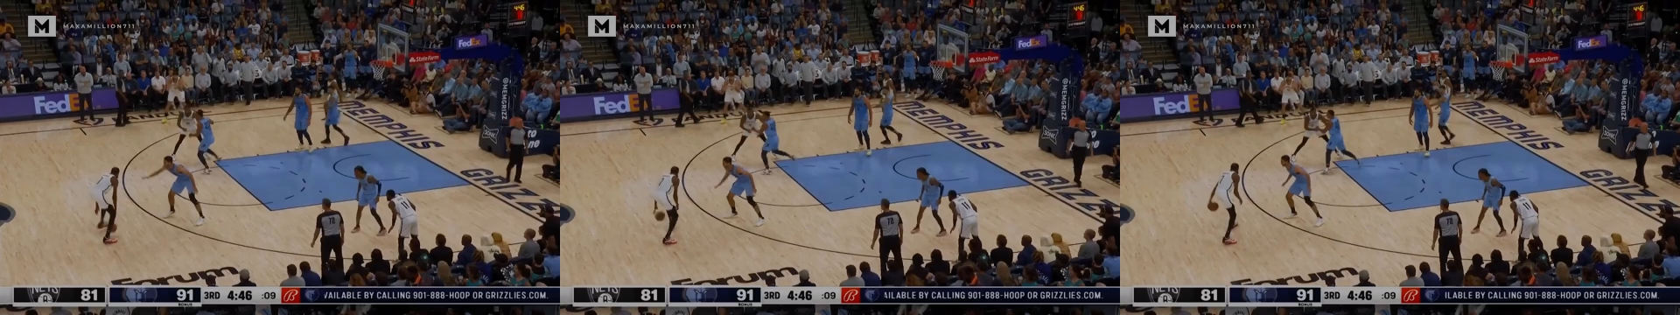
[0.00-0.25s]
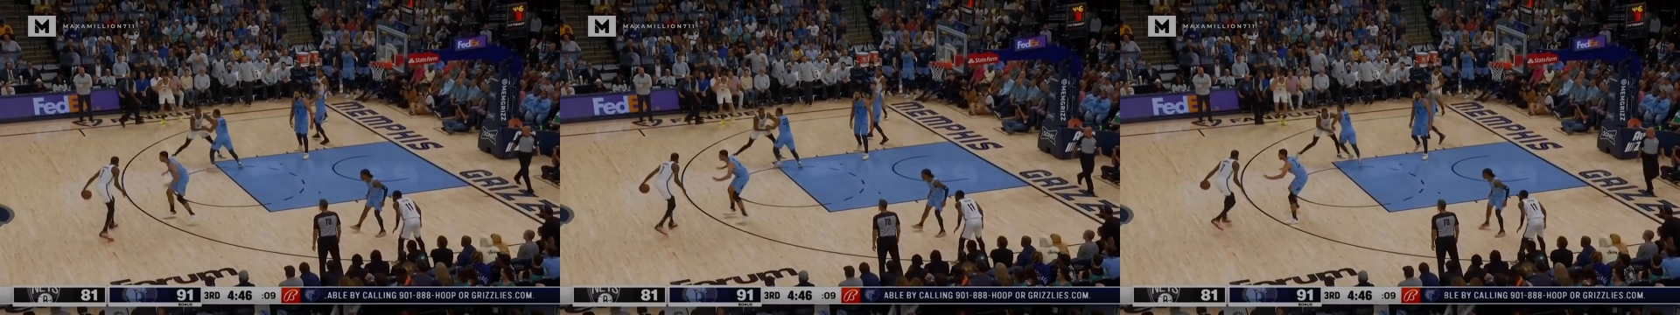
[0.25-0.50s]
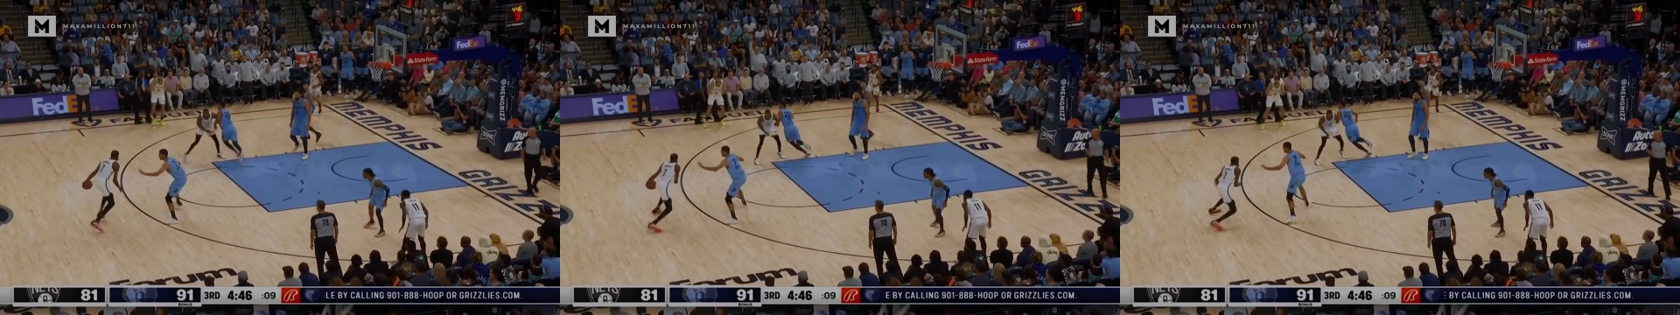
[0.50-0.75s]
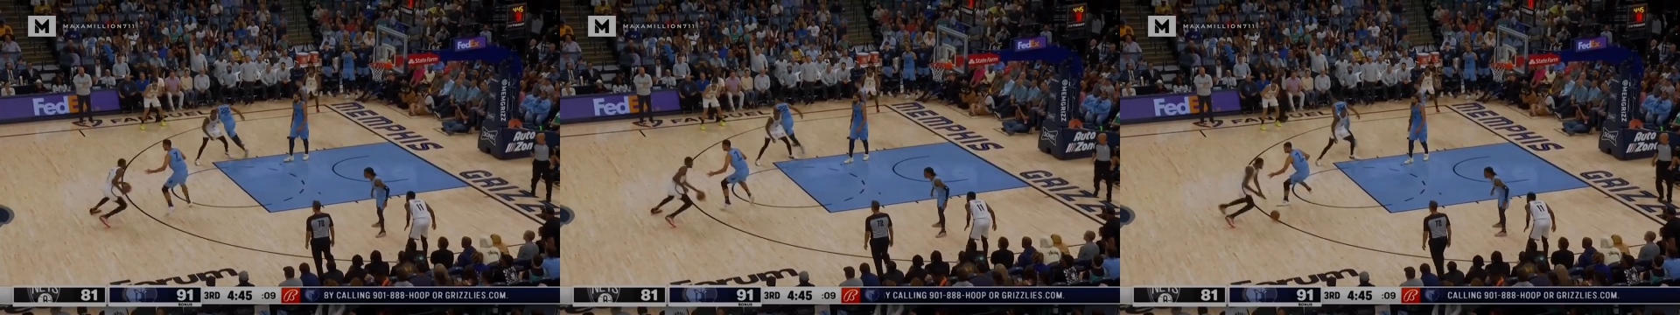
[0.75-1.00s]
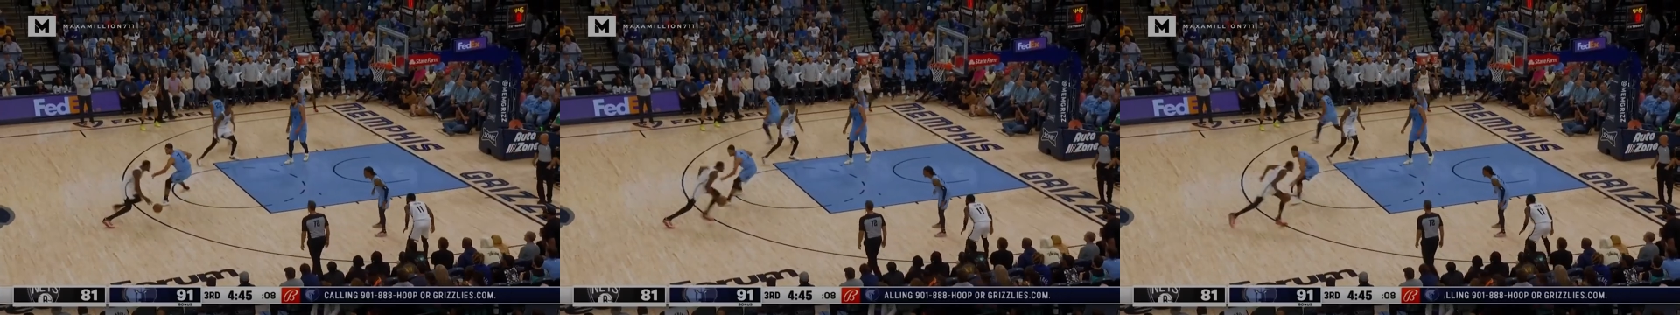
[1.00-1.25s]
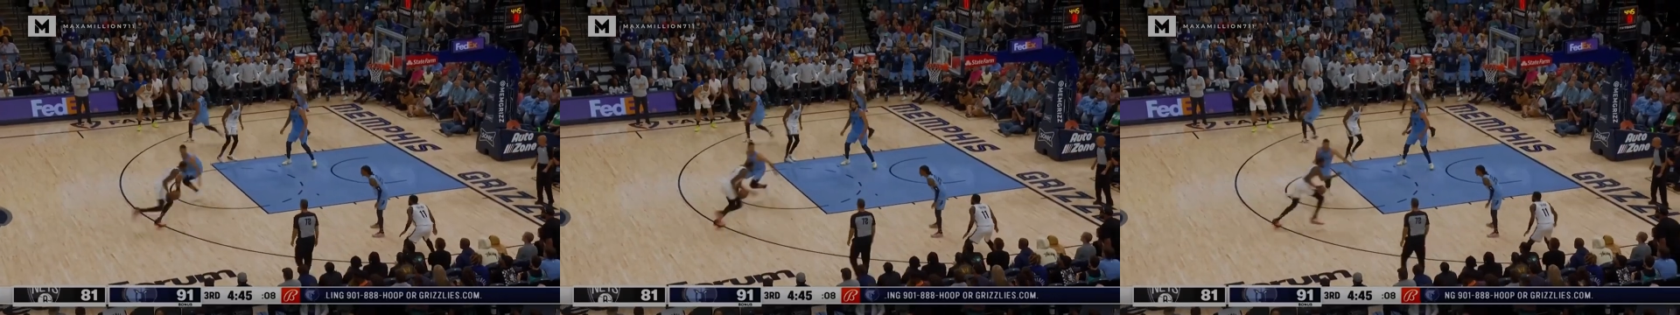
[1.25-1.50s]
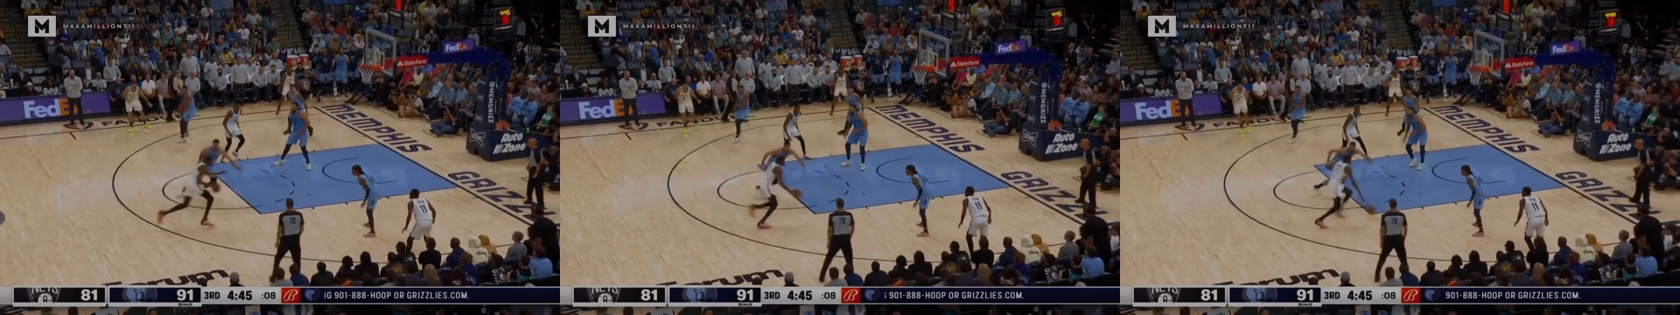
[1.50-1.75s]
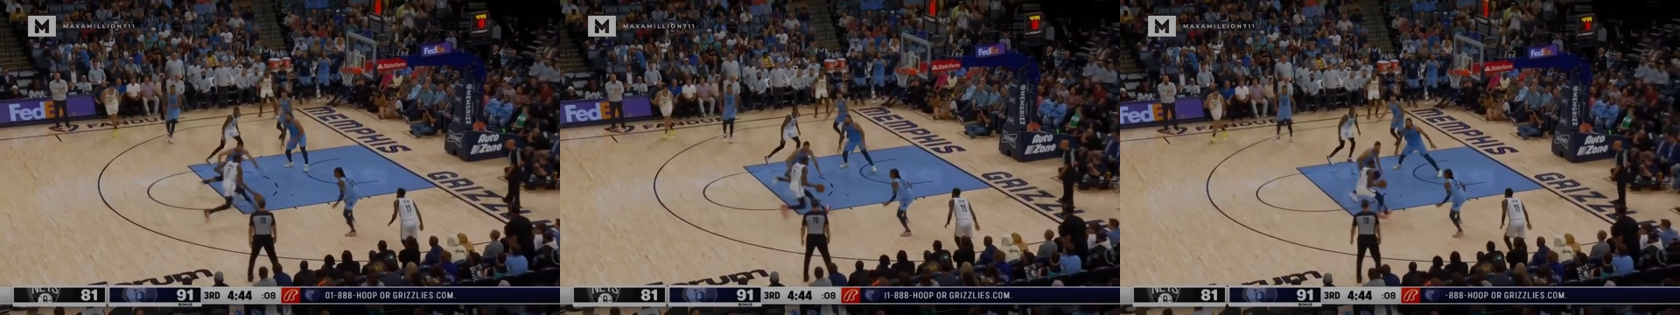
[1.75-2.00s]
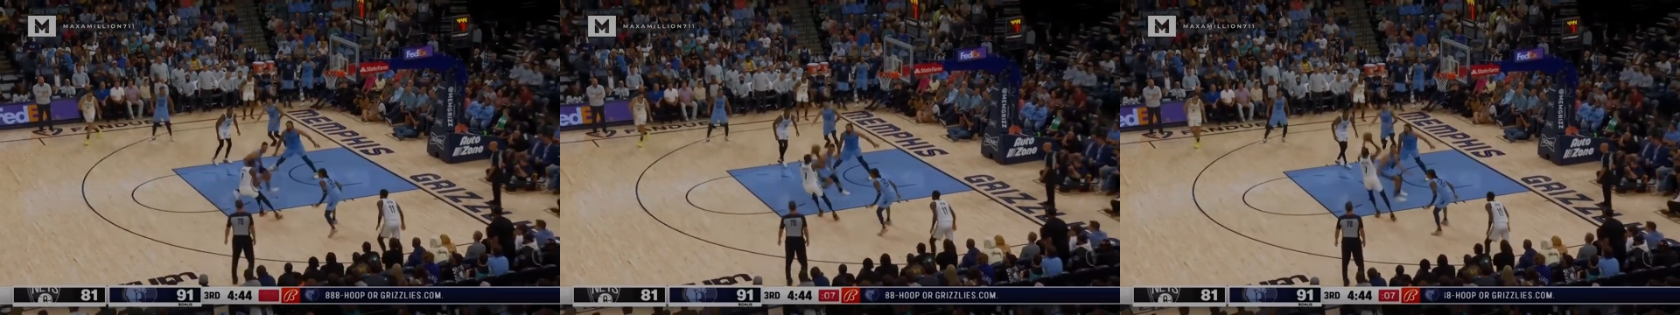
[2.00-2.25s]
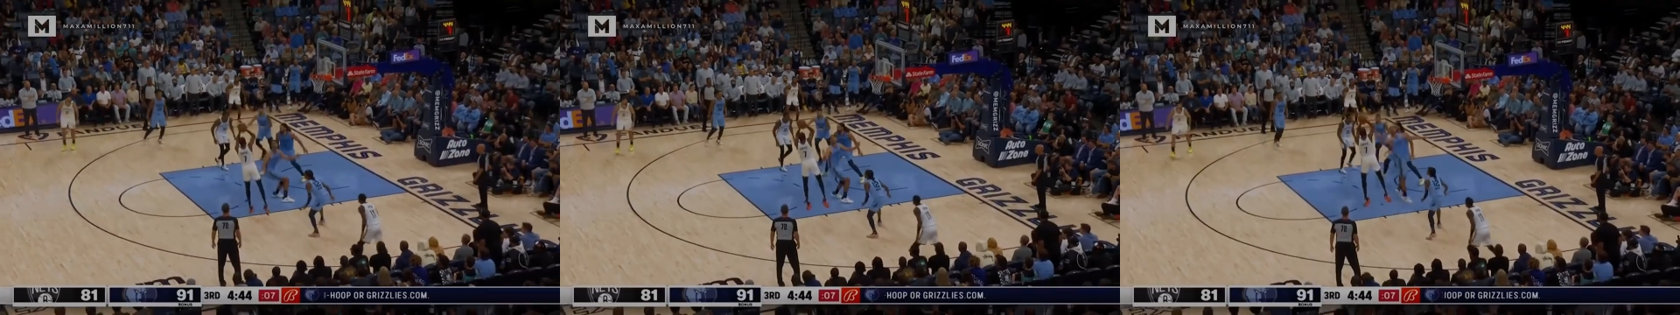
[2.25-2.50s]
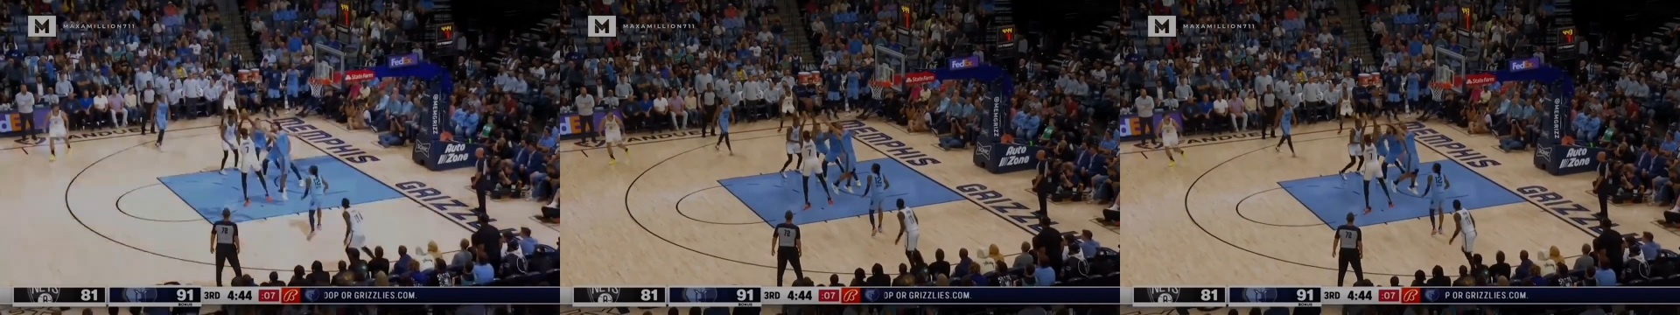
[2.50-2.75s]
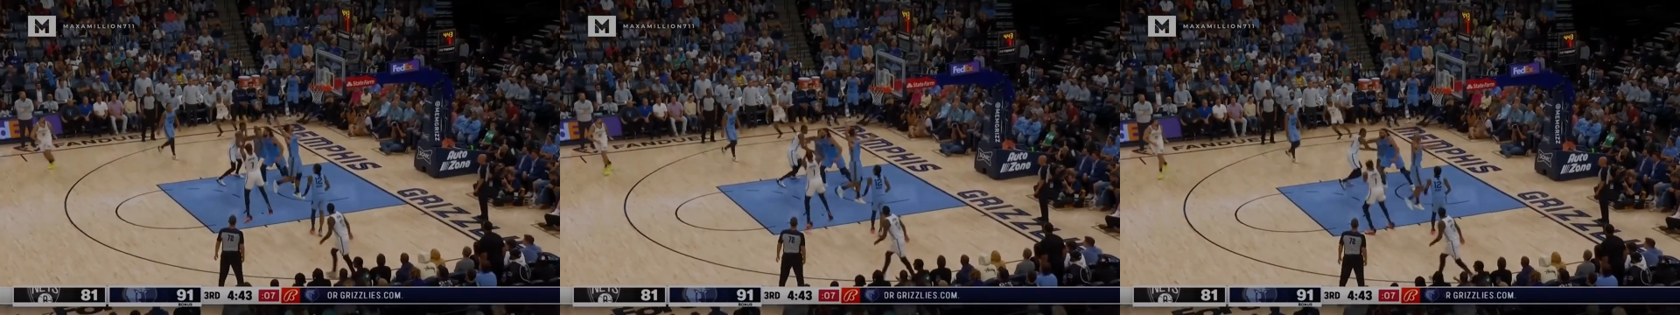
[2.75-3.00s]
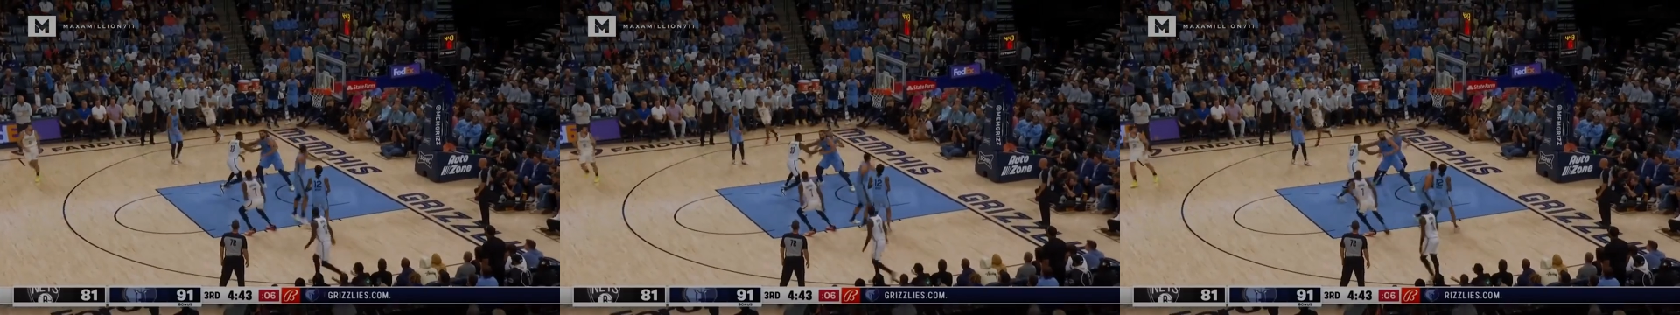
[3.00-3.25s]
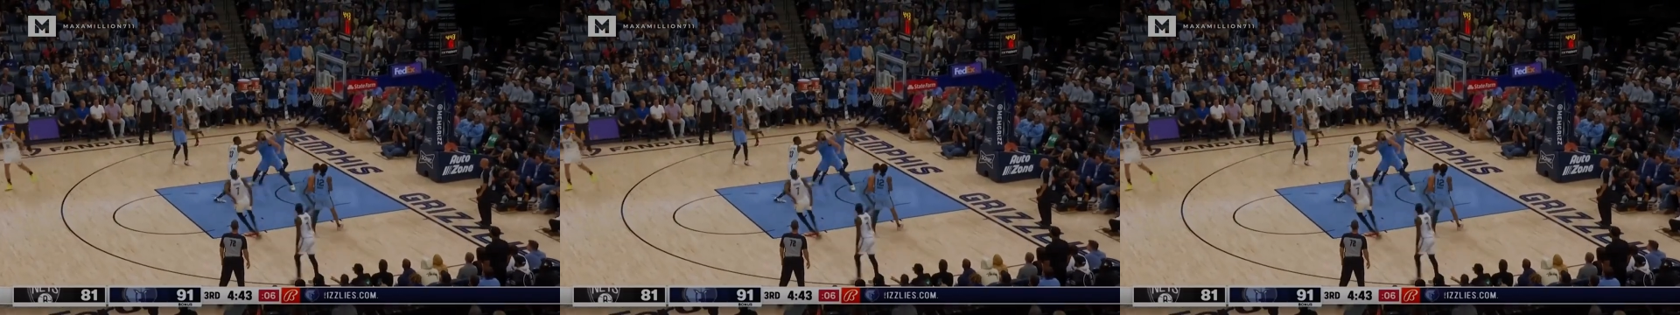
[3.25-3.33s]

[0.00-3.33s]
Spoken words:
Nobody's mouth can be seen.